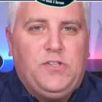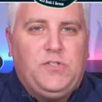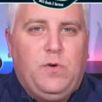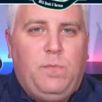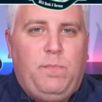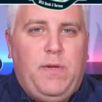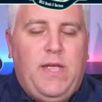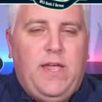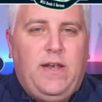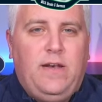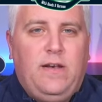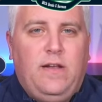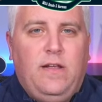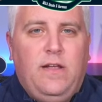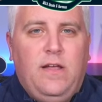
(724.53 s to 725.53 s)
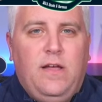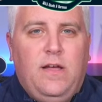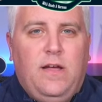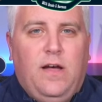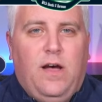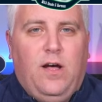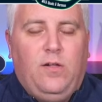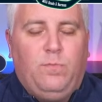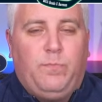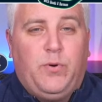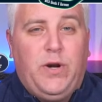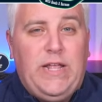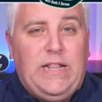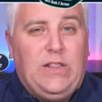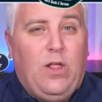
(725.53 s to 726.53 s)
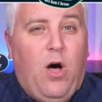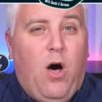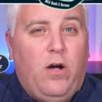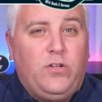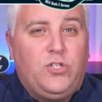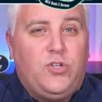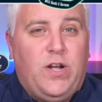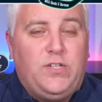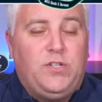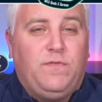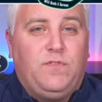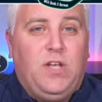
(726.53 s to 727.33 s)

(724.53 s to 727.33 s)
been a pretty long stretch of